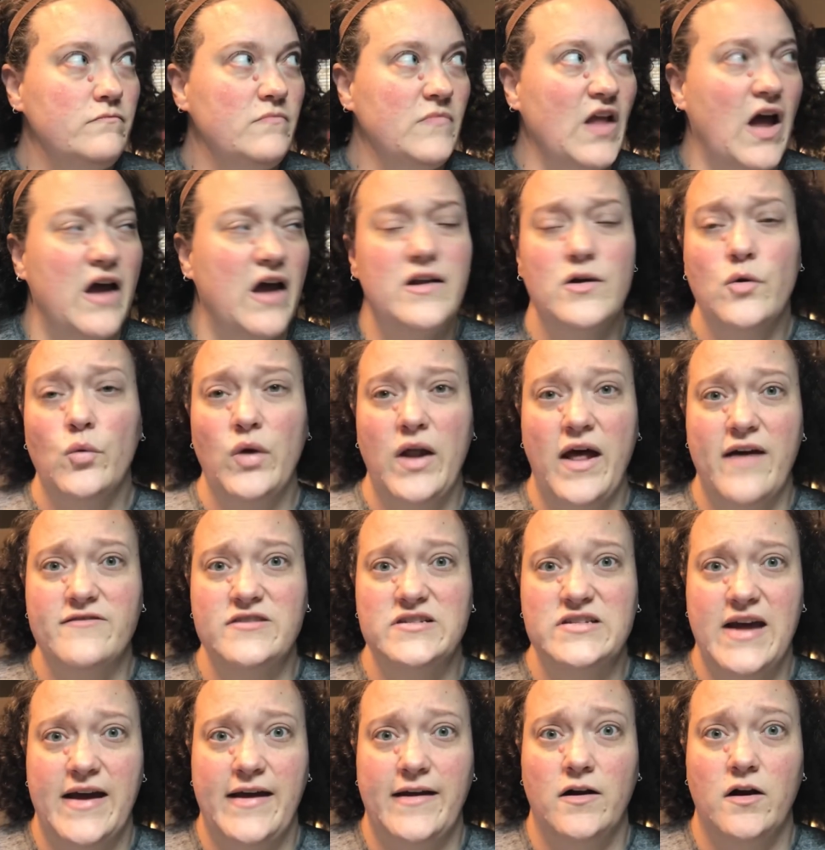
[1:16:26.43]
I don't want to have to
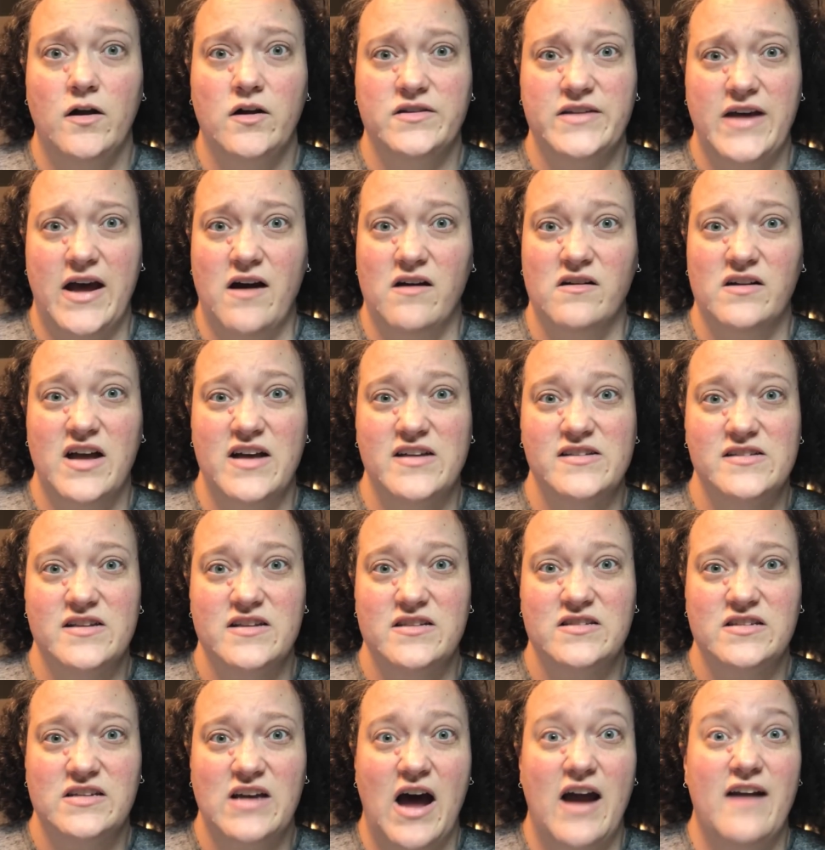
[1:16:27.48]
take it all down because
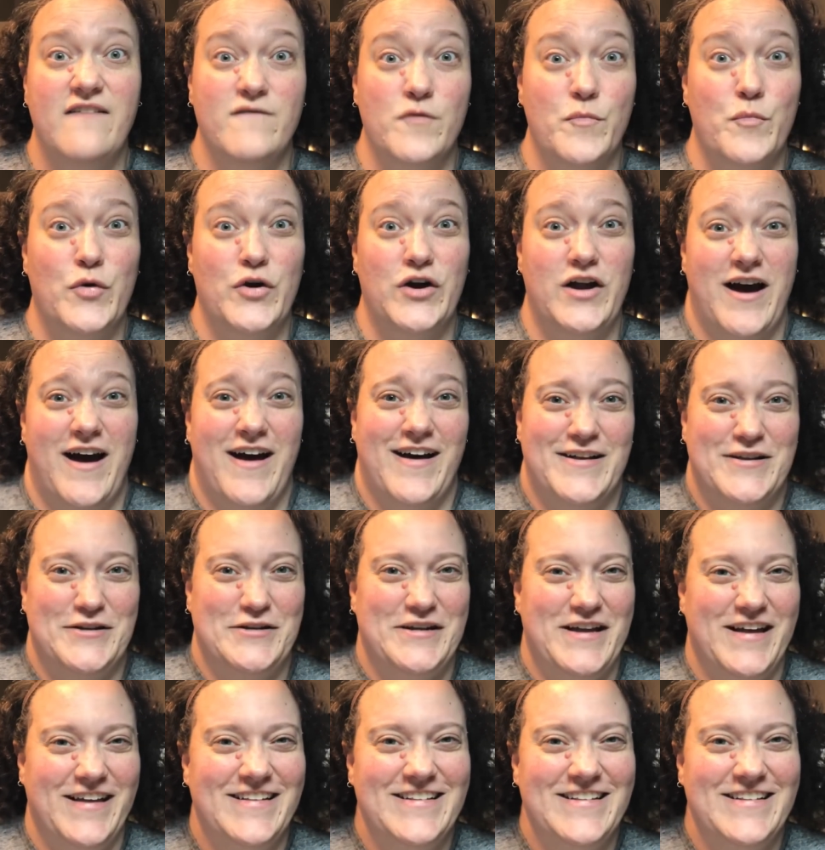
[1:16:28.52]
it's kind of a production.